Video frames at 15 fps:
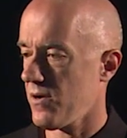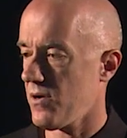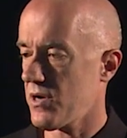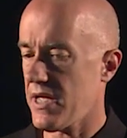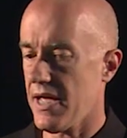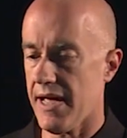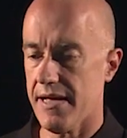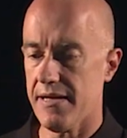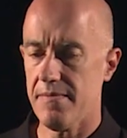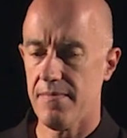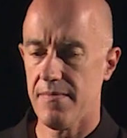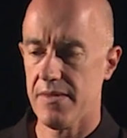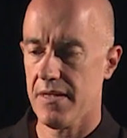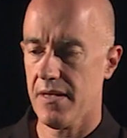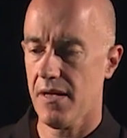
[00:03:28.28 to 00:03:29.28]
Okay,
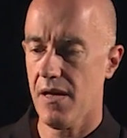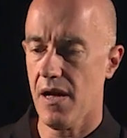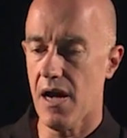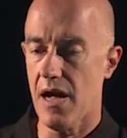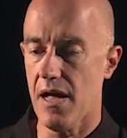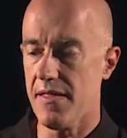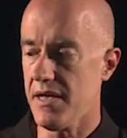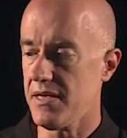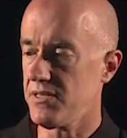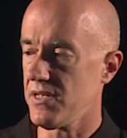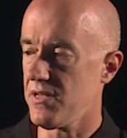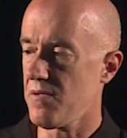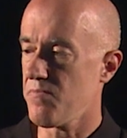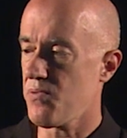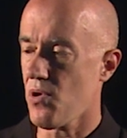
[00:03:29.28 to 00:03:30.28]
there's
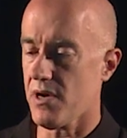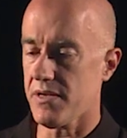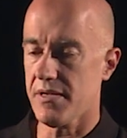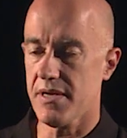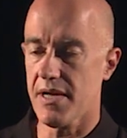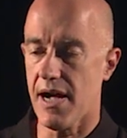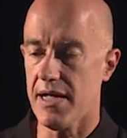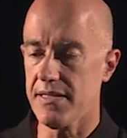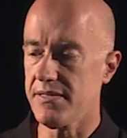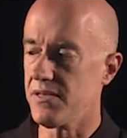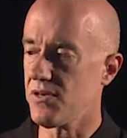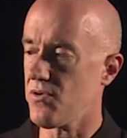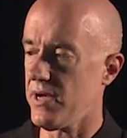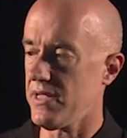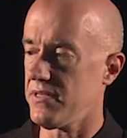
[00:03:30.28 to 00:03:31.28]
an important
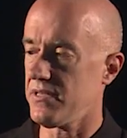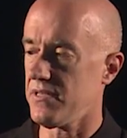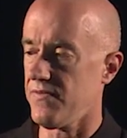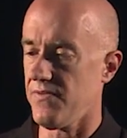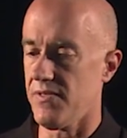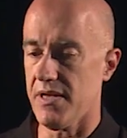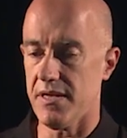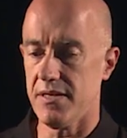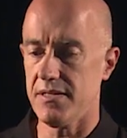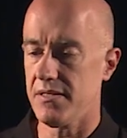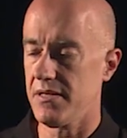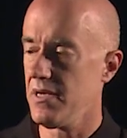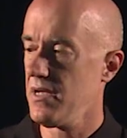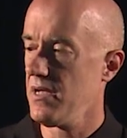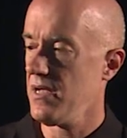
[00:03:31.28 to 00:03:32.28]
consequence of
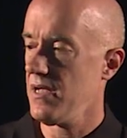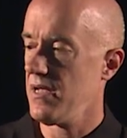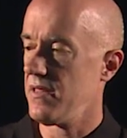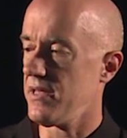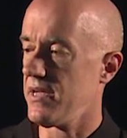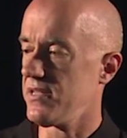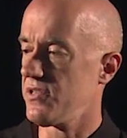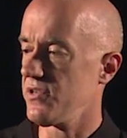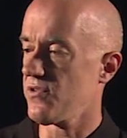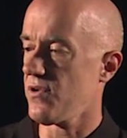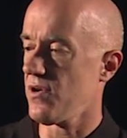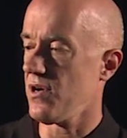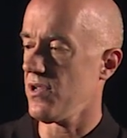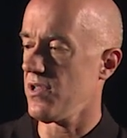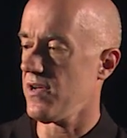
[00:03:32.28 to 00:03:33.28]
this. The
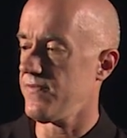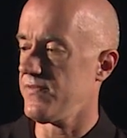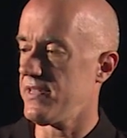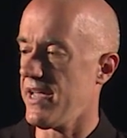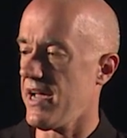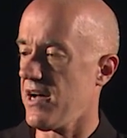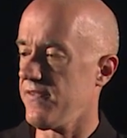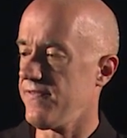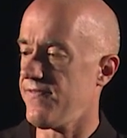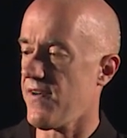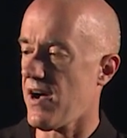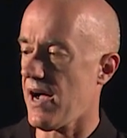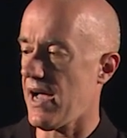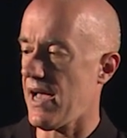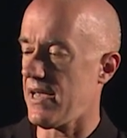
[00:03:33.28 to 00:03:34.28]
integral of del
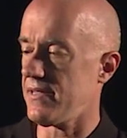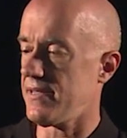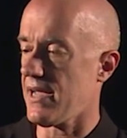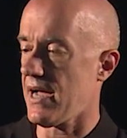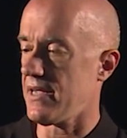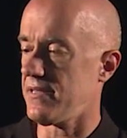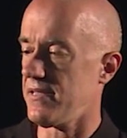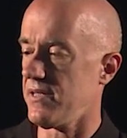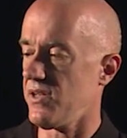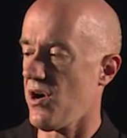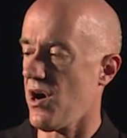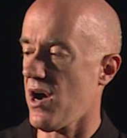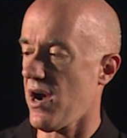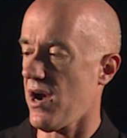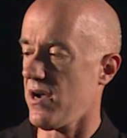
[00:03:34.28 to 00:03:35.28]
phi dot
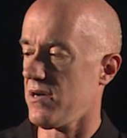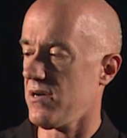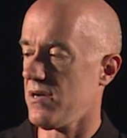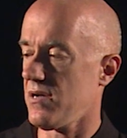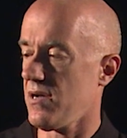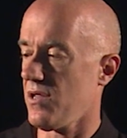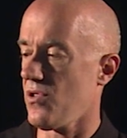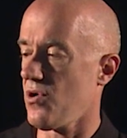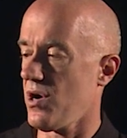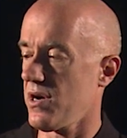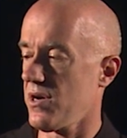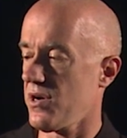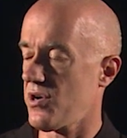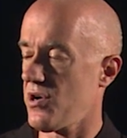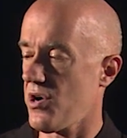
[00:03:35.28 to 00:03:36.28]
dr
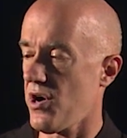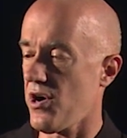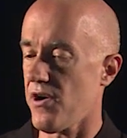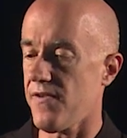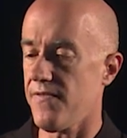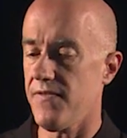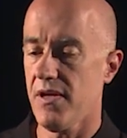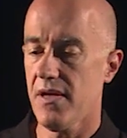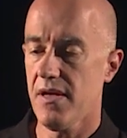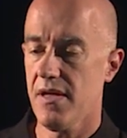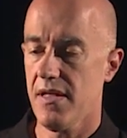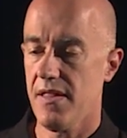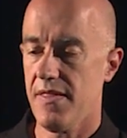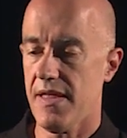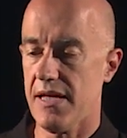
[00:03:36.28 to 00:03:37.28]
along a curve
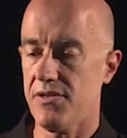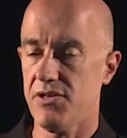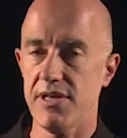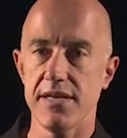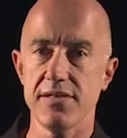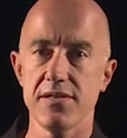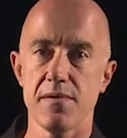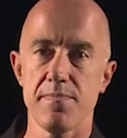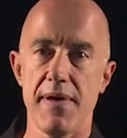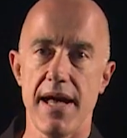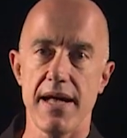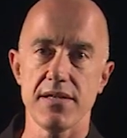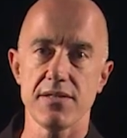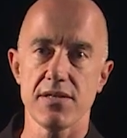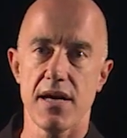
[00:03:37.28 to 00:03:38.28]
then just
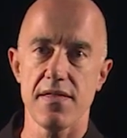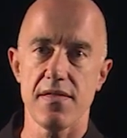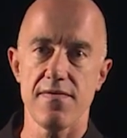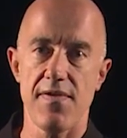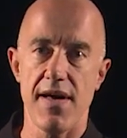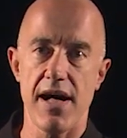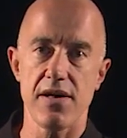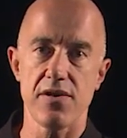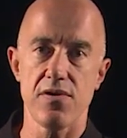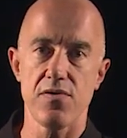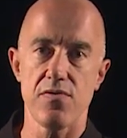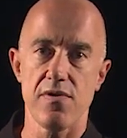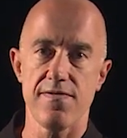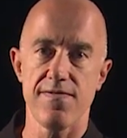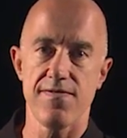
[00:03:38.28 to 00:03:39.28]
depends on the
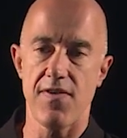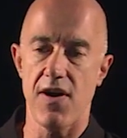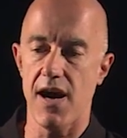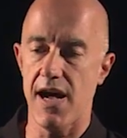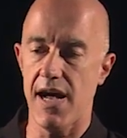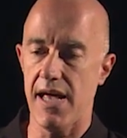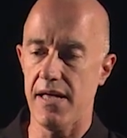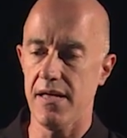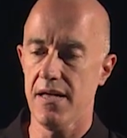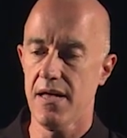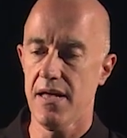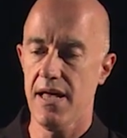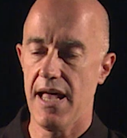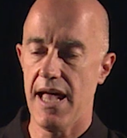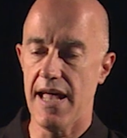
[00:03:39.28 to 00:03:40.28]
value of phi
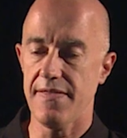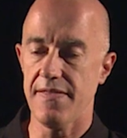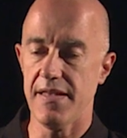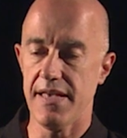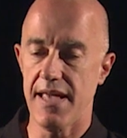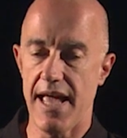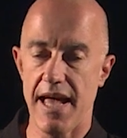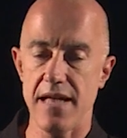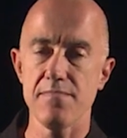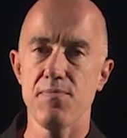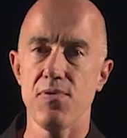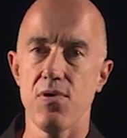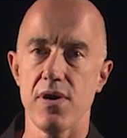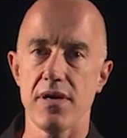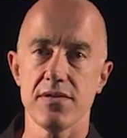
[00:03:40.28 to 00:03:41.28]
at the
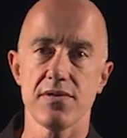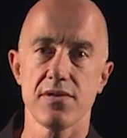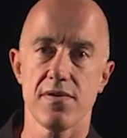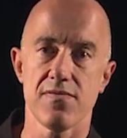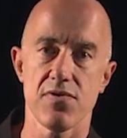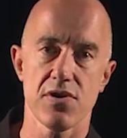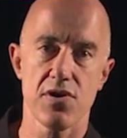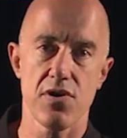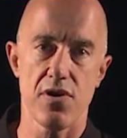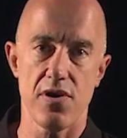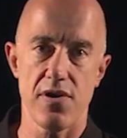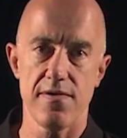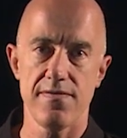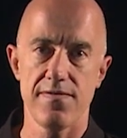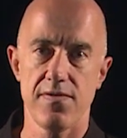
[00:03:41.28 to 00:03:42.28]
endpoints of the
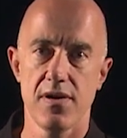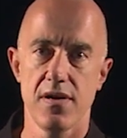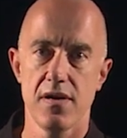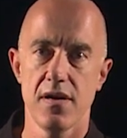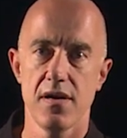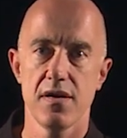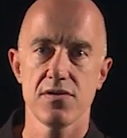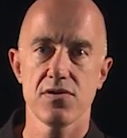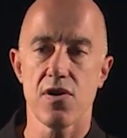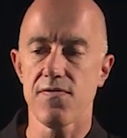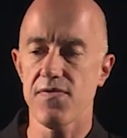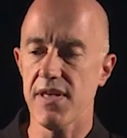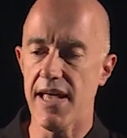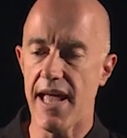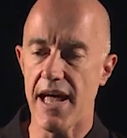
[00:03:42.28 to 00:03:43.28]
curve. So
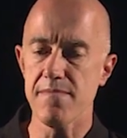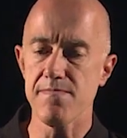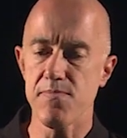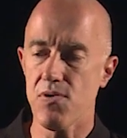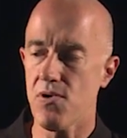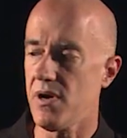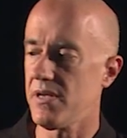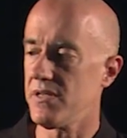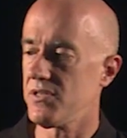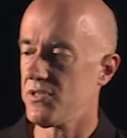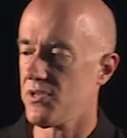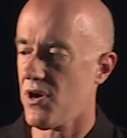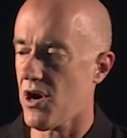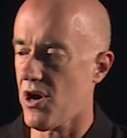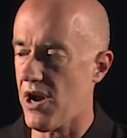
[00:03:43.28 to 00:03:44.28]
if the
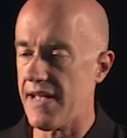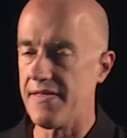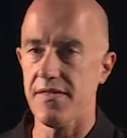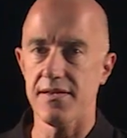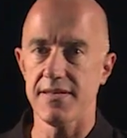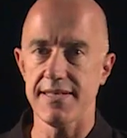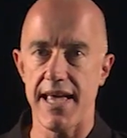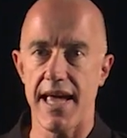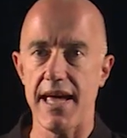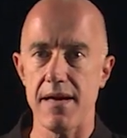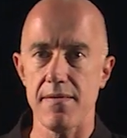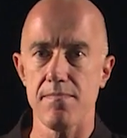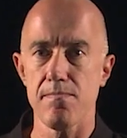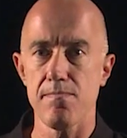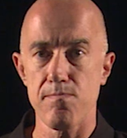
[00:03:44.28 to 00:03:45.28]
endpoints are at the
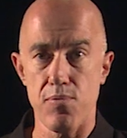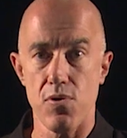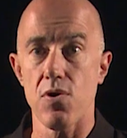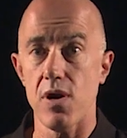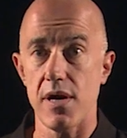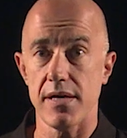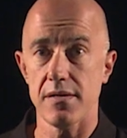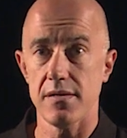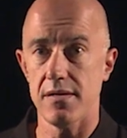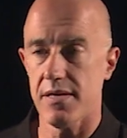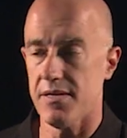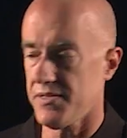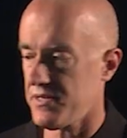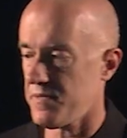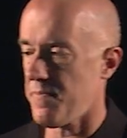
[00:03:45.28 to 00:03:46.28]
same point
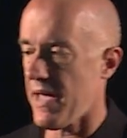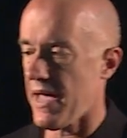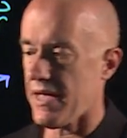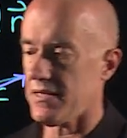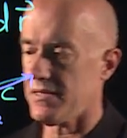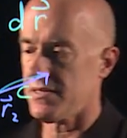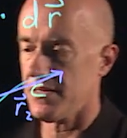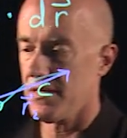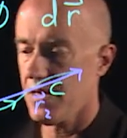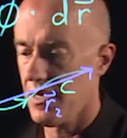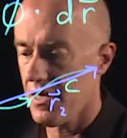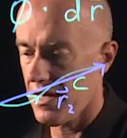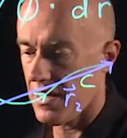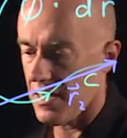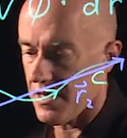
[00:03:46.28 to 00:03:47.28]
in space,
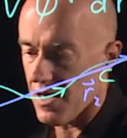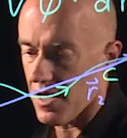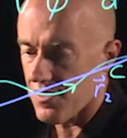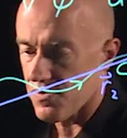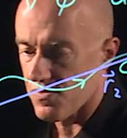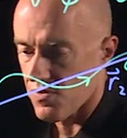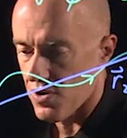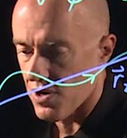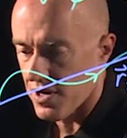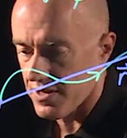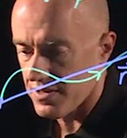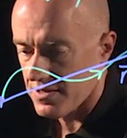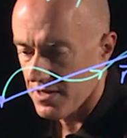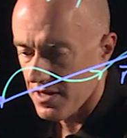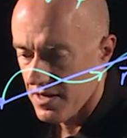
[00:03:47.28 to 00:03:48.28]
in other
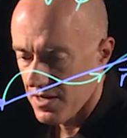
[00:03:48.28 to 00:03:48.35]
words,